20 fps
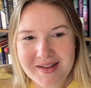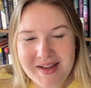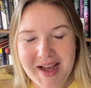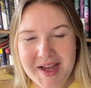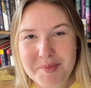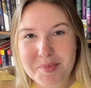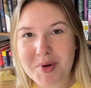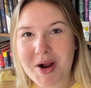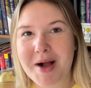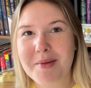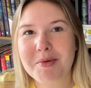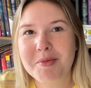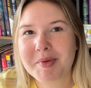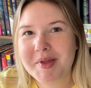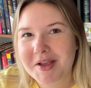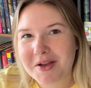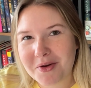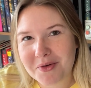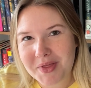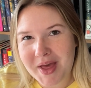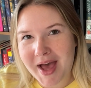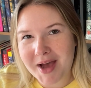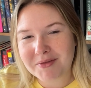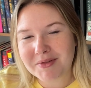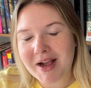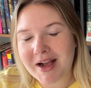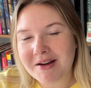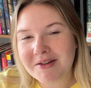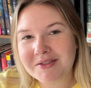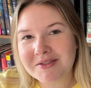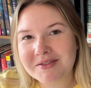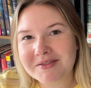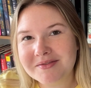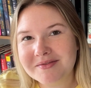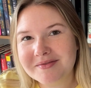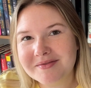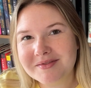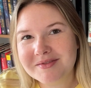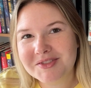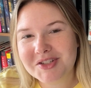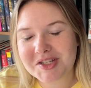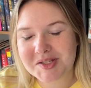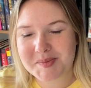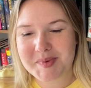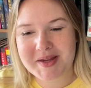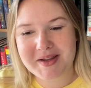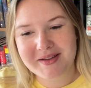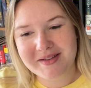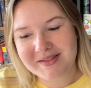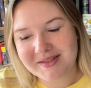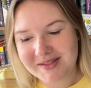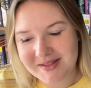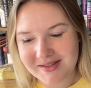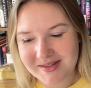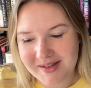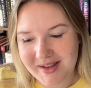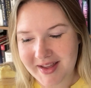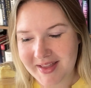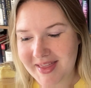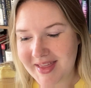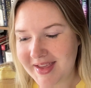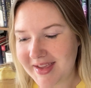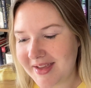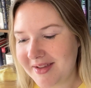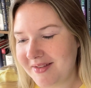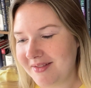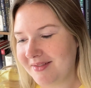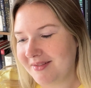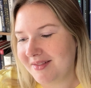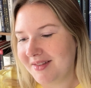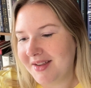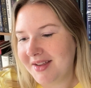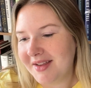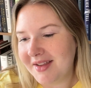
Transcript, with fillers: I'd probably go that route, just because I think it